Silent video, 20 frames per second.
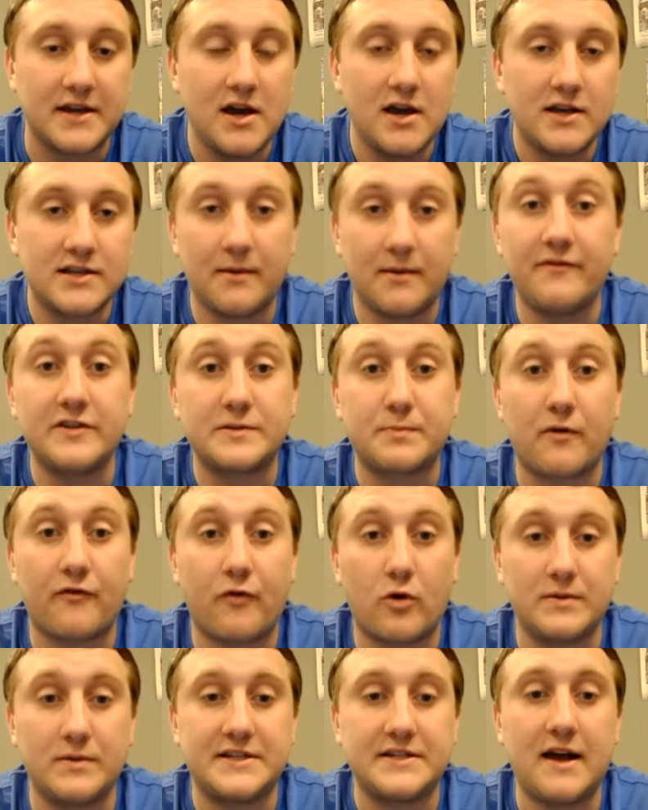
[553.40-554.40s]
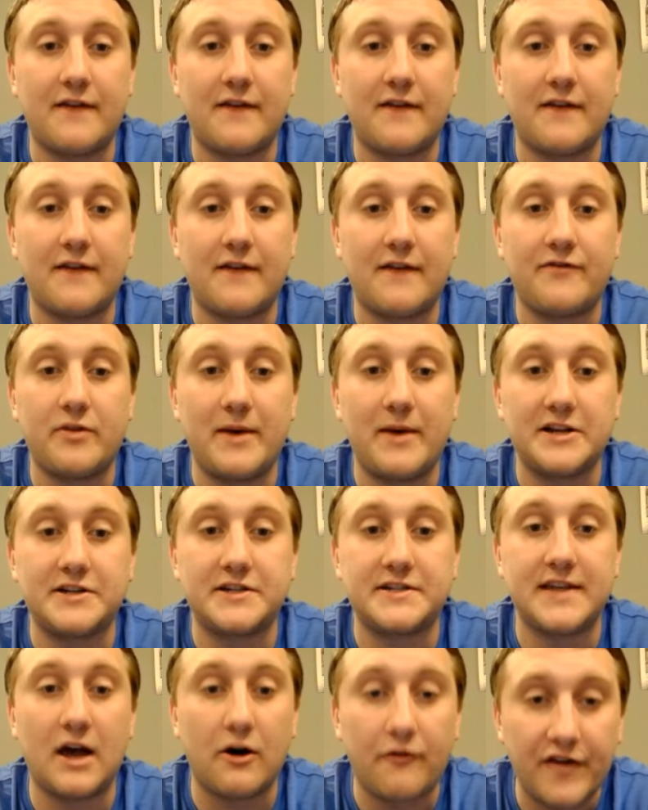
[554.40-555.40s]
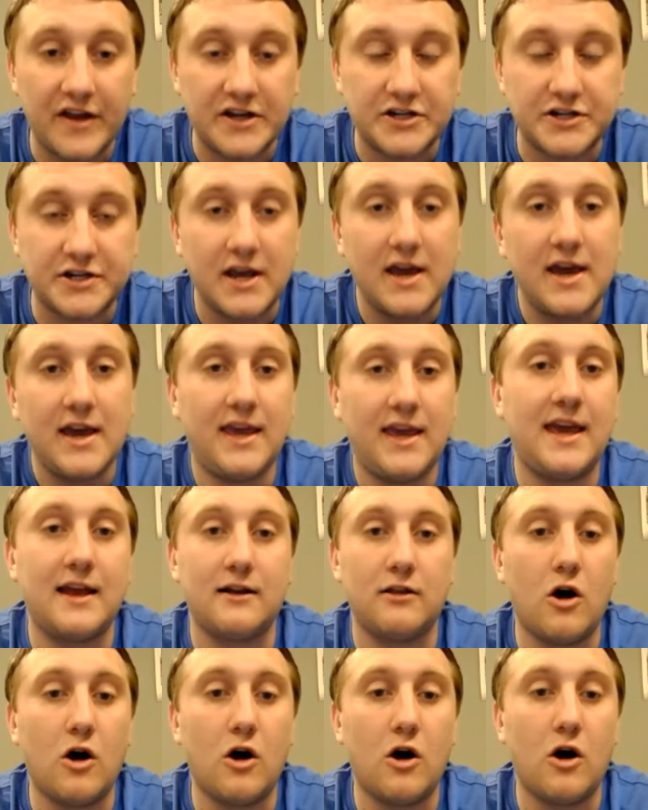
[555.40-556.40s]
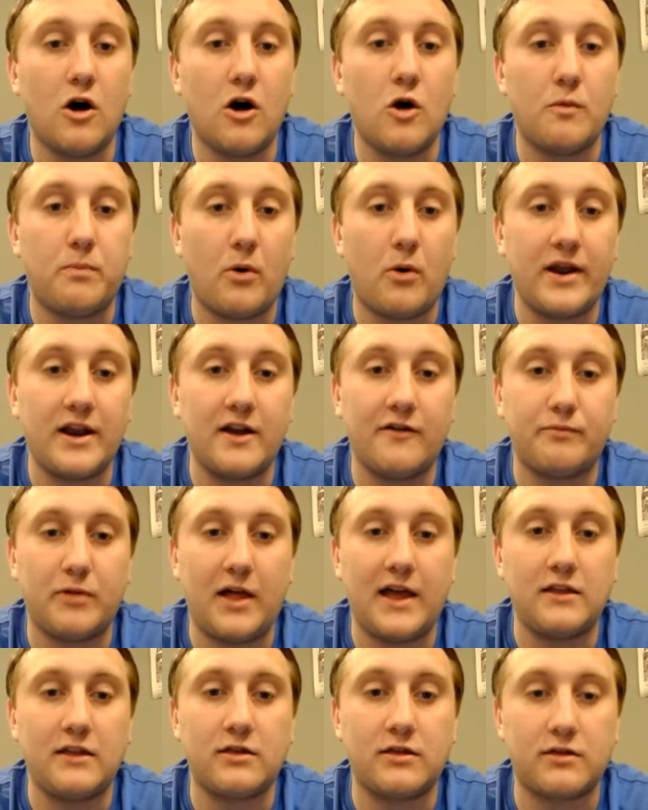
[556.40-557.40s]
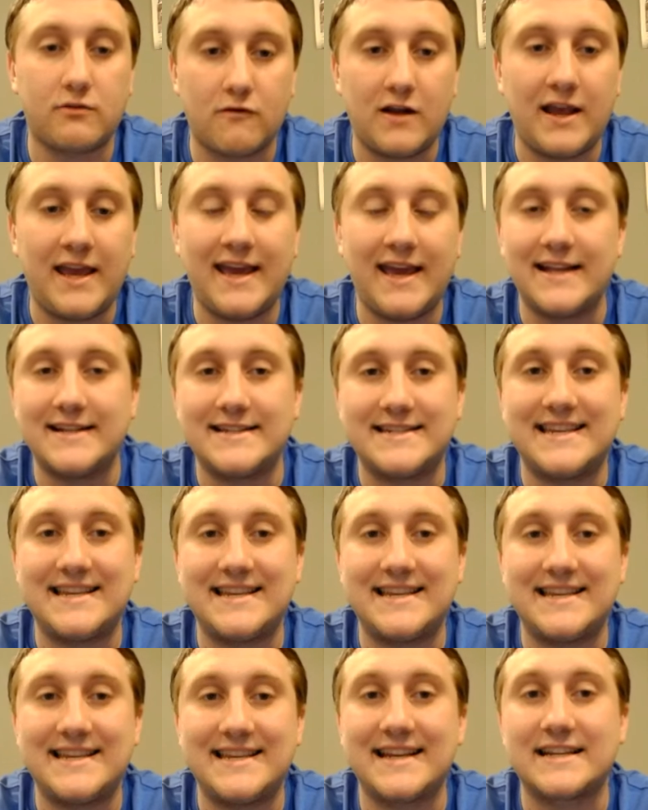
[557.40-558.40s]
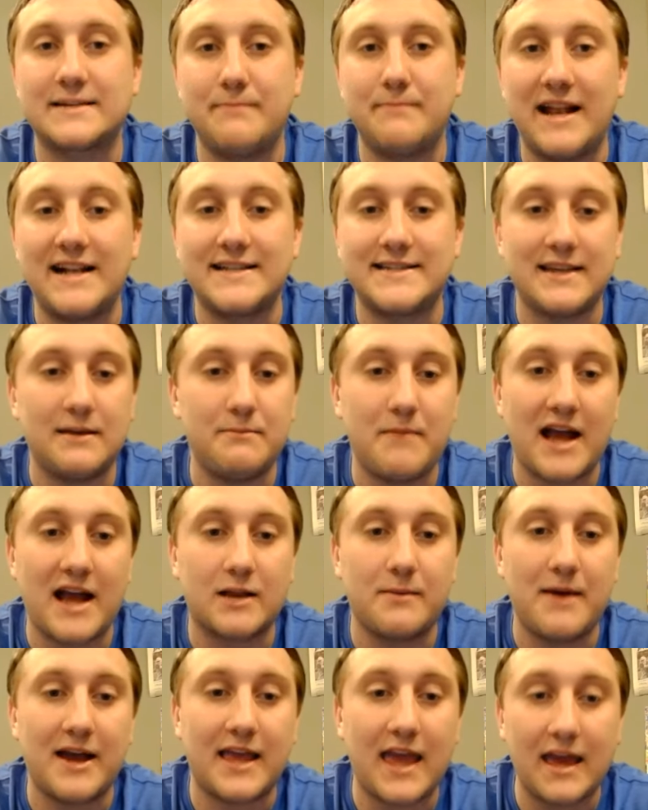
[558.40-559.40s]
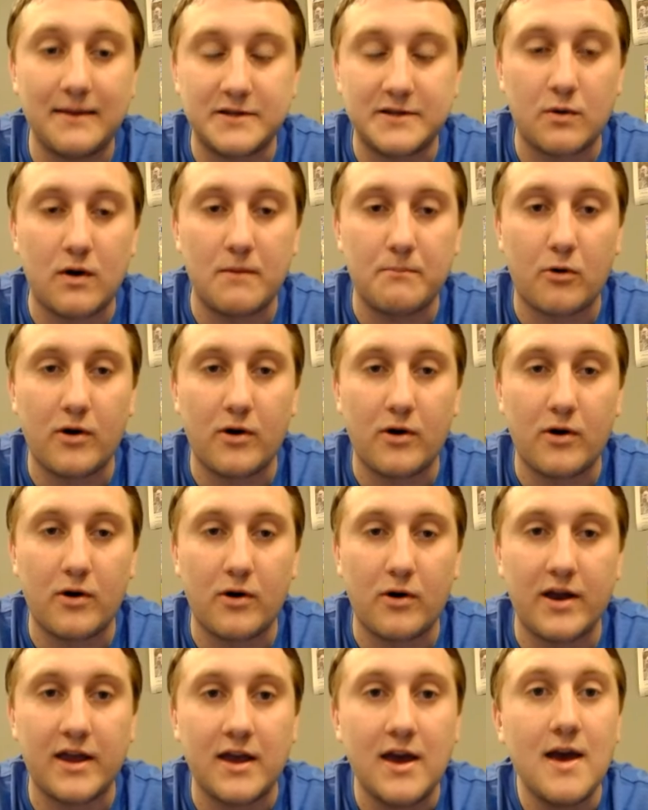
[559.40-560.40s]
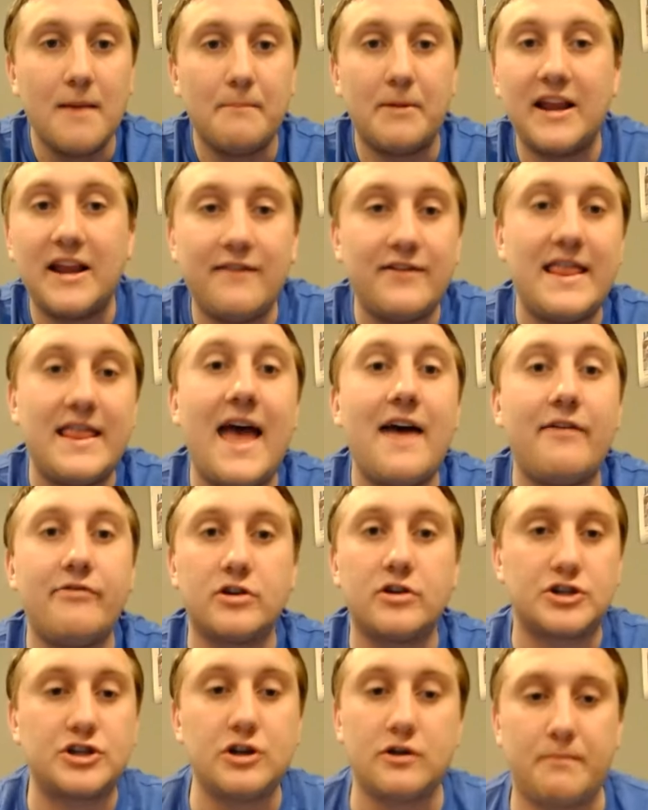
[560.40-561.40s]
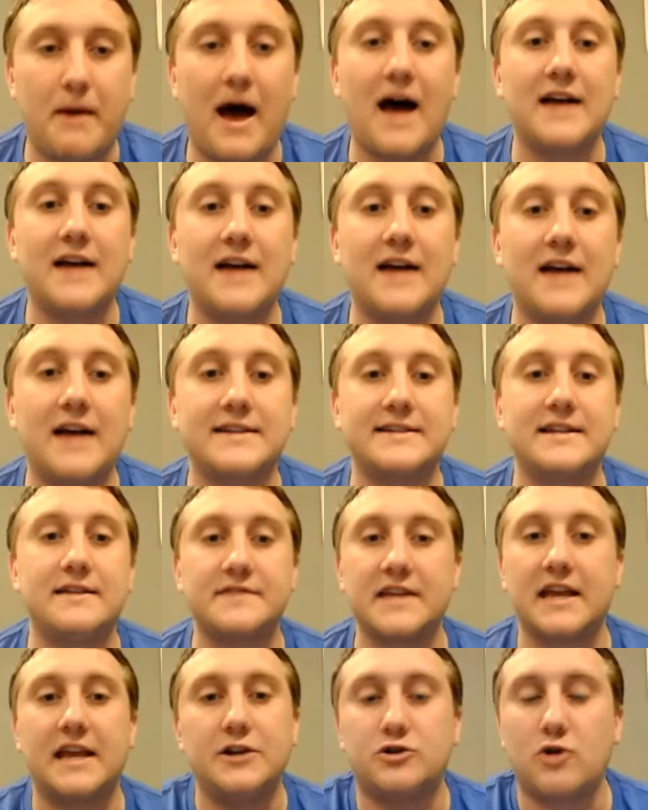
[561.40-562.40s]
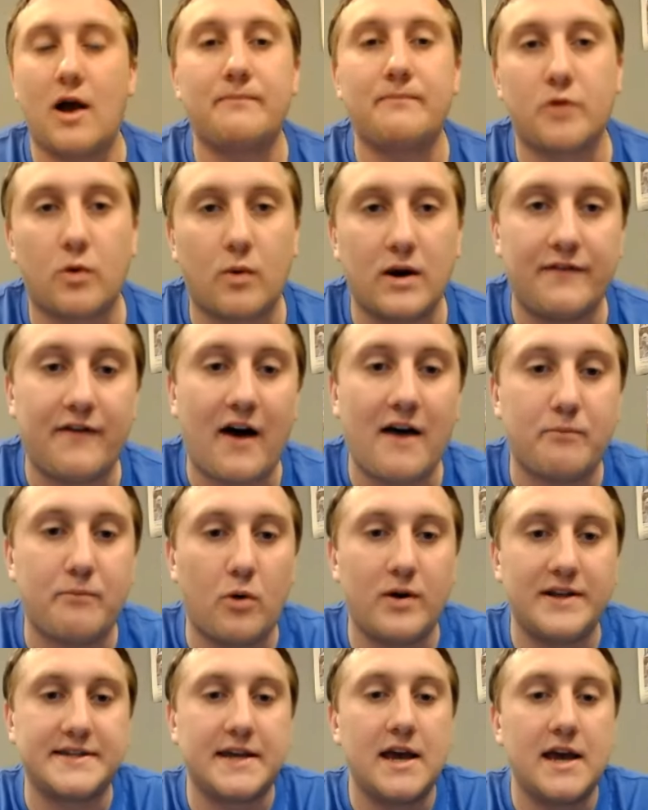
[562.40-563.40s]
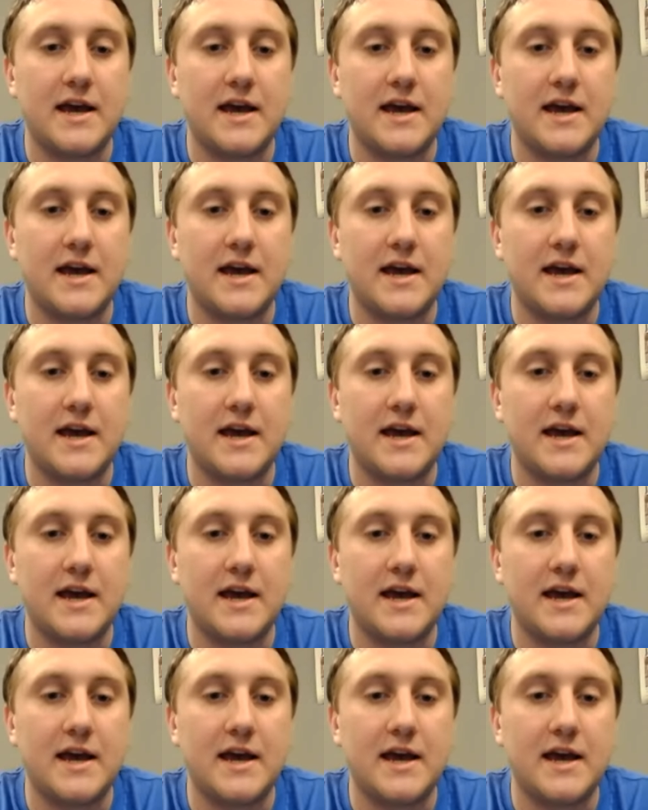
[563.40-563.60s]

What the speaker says: some of his performances off the bench selfish. He hit a low point of playing 3 and 6 minutes in back-to-back games at one point. But even then, there's still the positives. Like, he dropped 25 points